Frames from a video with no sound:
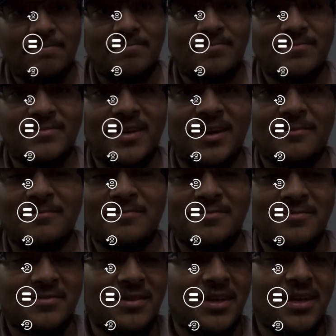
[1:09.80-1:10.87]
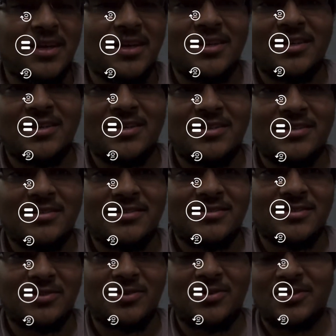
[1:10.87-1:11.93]
Yep. Ready to roll.
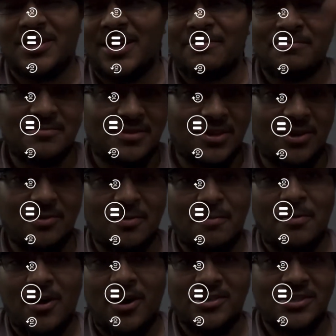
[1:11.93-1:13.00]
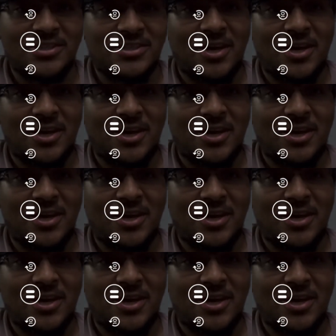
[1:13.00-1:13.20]
Cool. Yeah. So apologies again.